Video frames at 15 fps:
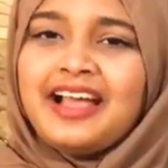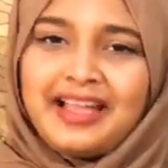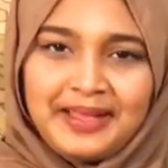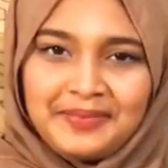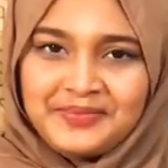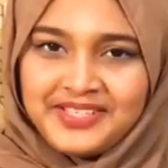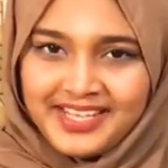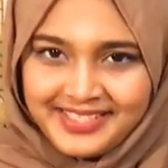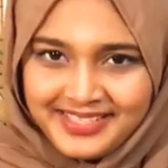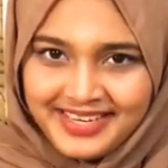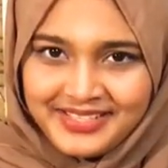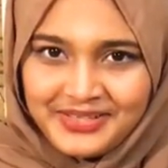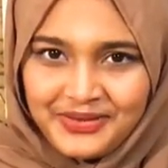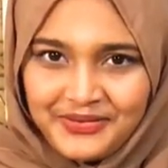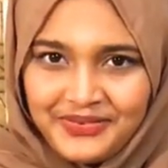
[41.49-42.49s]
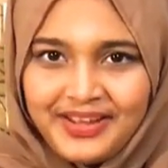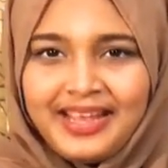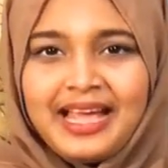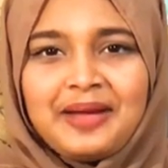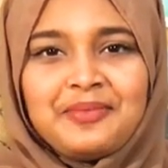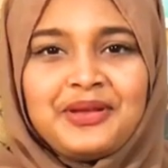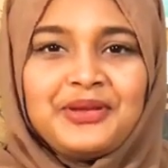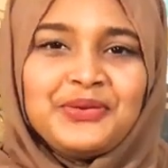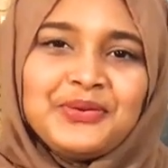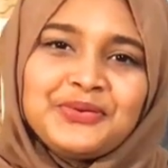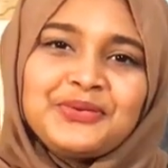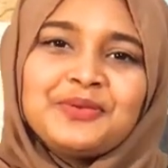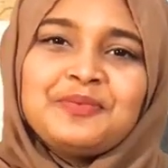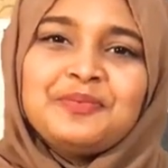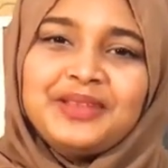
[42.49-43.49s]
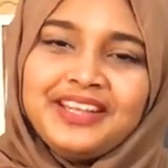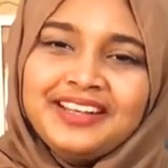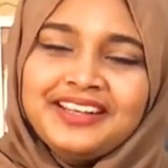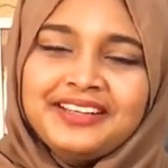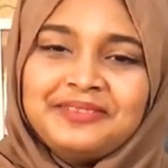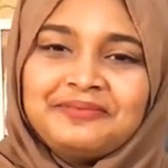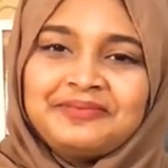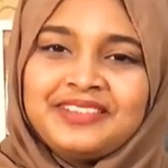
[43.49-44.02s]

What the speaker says: I am Sasna Sophie, I am a YouTube beginner.